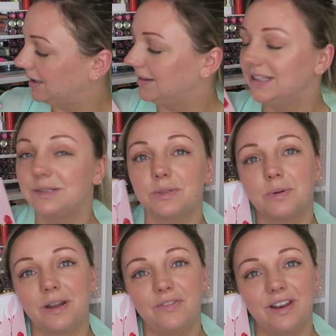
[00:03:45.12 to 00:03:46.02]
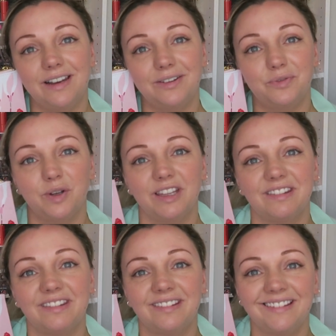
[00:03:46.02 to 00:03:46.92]
And this was the one I fell in love
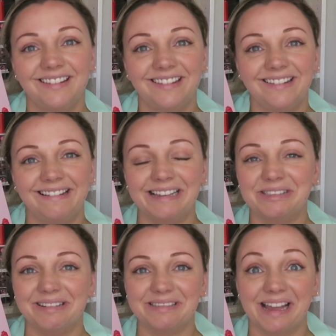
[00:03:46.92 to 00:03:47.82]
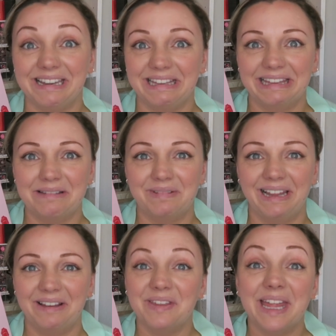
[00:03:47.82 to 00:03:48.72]
with. I saw it, I was like, I need that in my
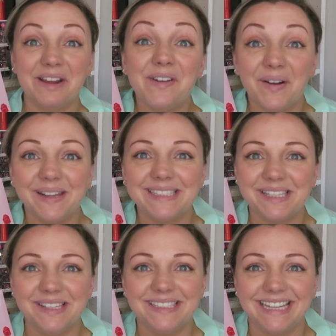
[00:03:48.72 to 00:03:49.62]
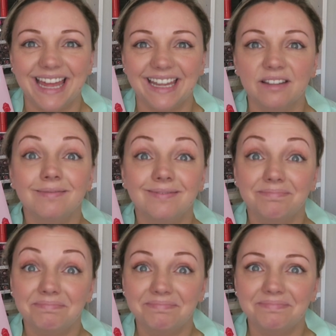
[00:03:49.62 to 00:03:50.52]
life. And then I found an excuse to get it.
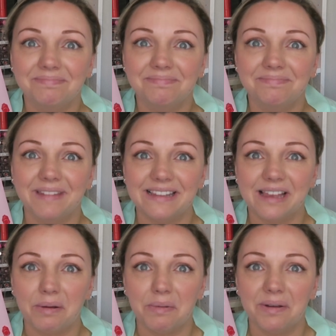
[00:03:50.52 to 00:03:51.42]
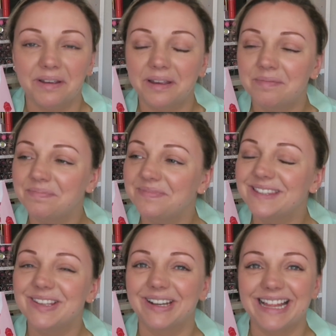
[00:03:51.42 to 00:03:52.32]
That's how I work.
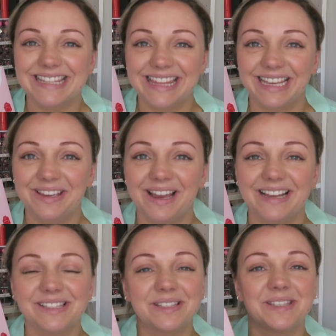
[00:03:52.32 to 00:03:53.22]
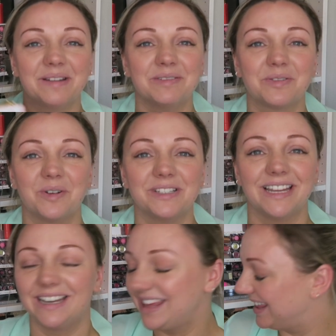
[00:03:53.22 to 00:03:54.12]
So I'd like to thank you guys so much for watching